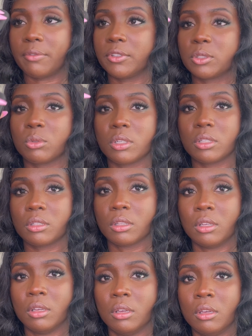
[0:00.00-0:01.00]
It's one of
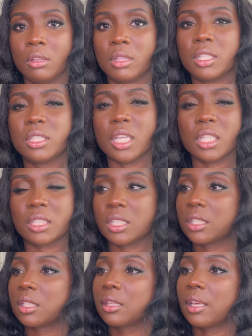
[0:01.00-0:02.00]
the
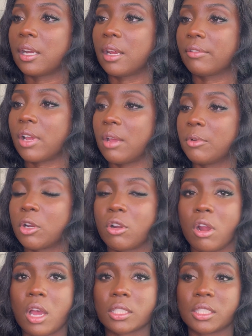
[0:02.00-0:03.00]
densest that I've come across.